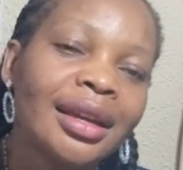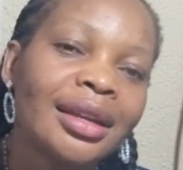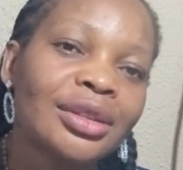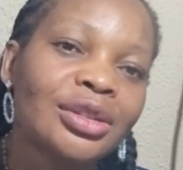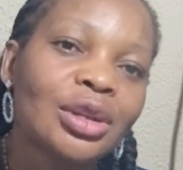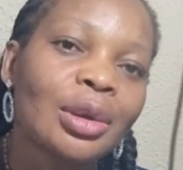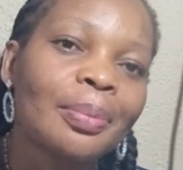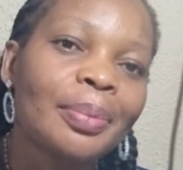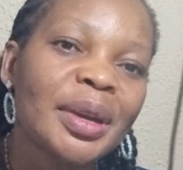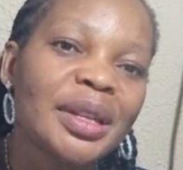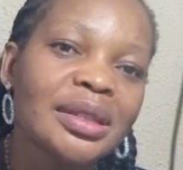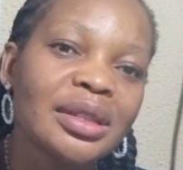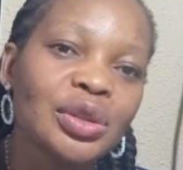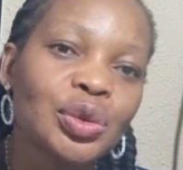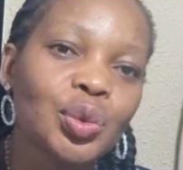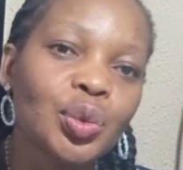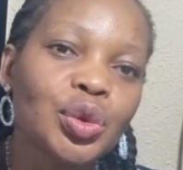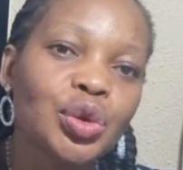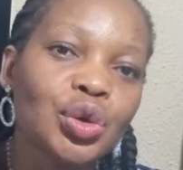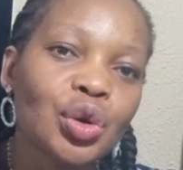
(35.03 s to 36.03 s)
some
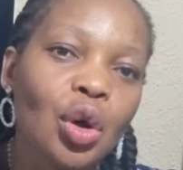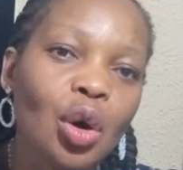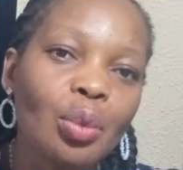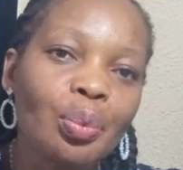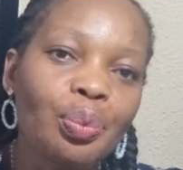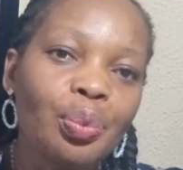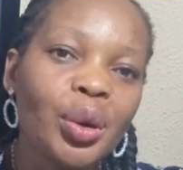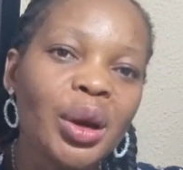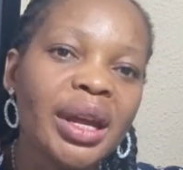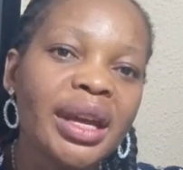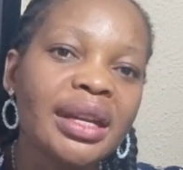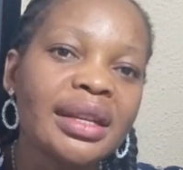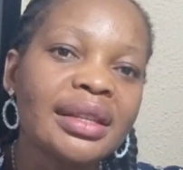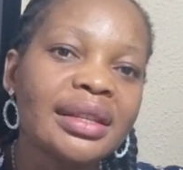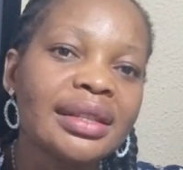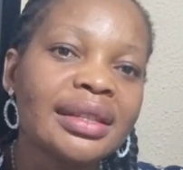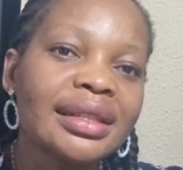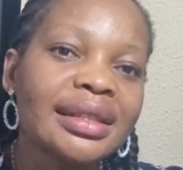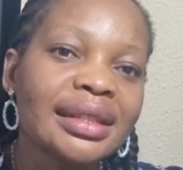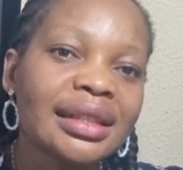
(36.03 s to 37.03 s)
persons would
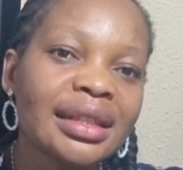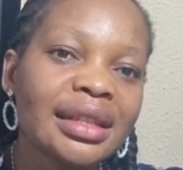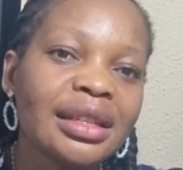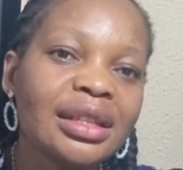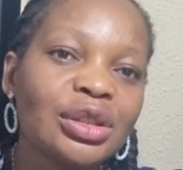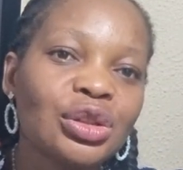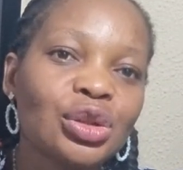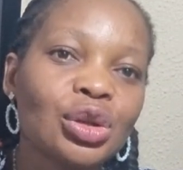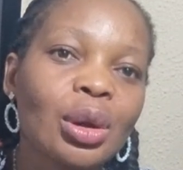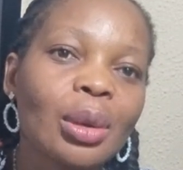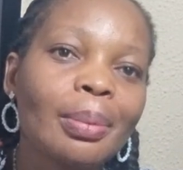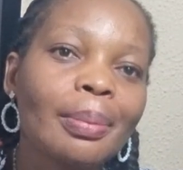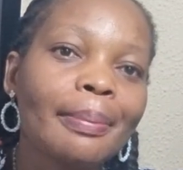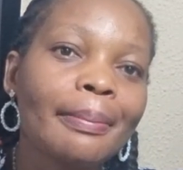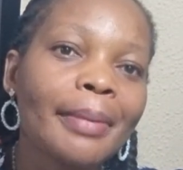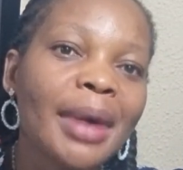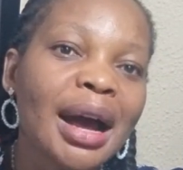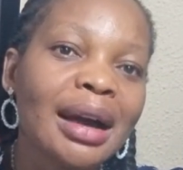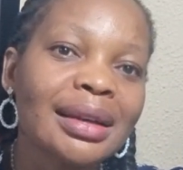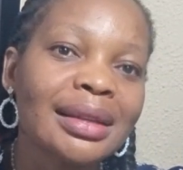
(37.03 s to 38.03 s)
complain seeing
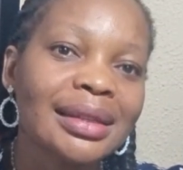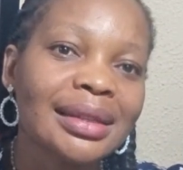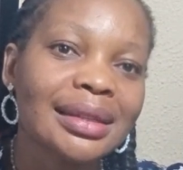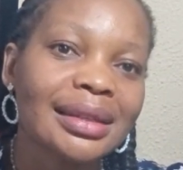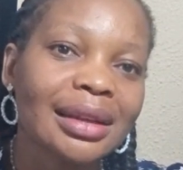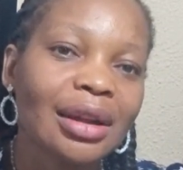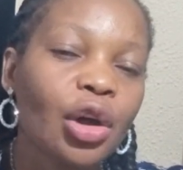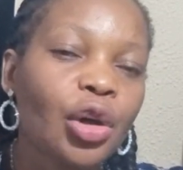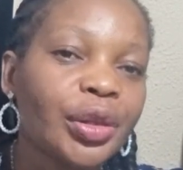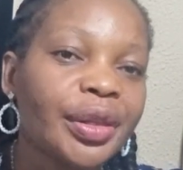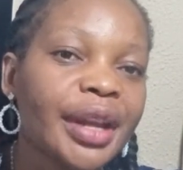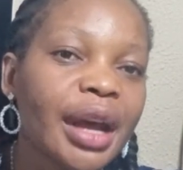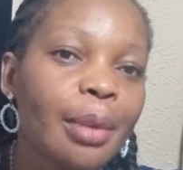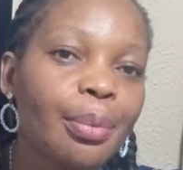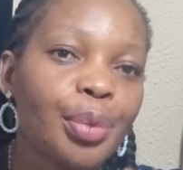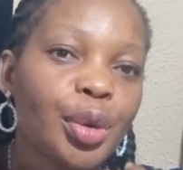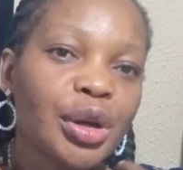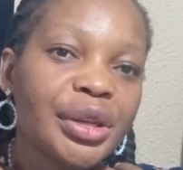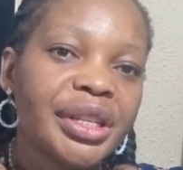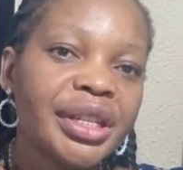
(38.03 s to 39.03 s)
some marks on their
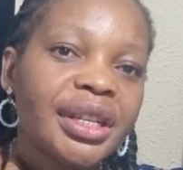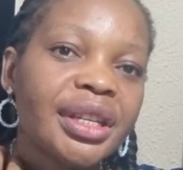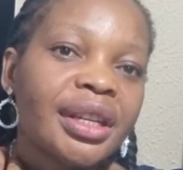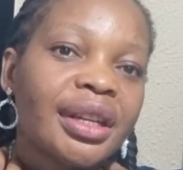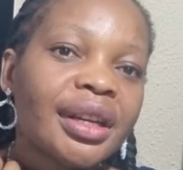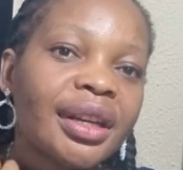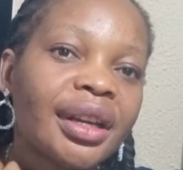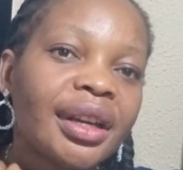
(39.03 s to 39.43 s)
body.